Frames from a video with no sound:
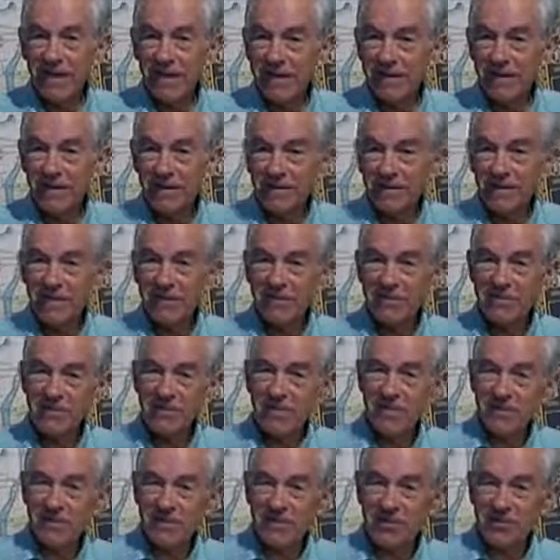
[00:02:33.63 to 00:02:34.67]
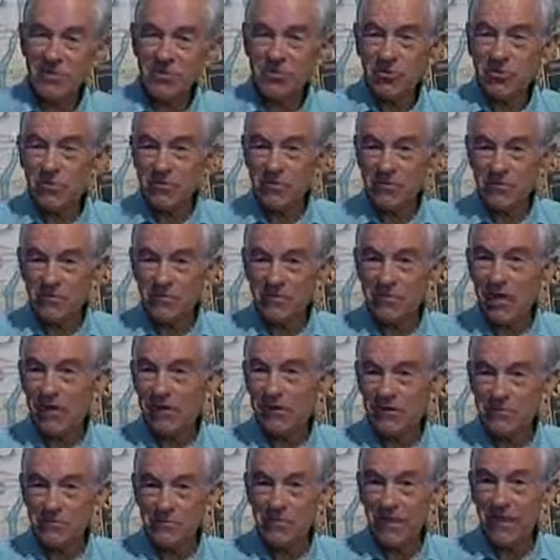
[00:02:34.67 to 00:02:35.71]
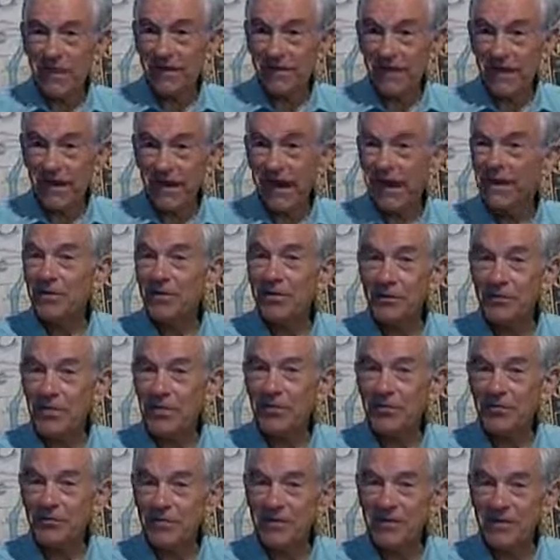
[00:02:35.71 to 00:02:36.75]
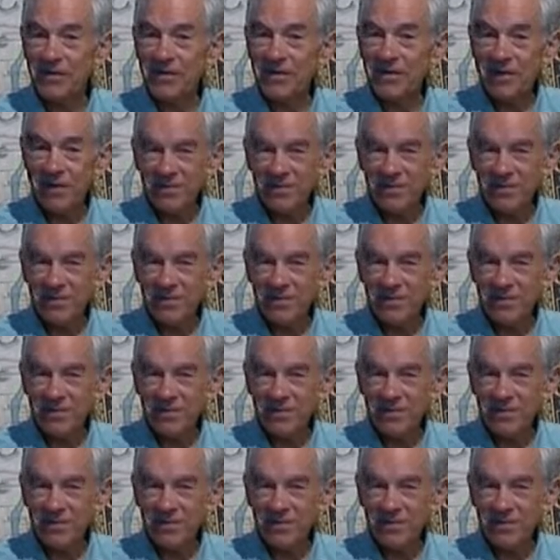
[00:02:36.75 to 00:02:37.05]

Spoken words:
They've spent these trillions of dollars bailing out other countries.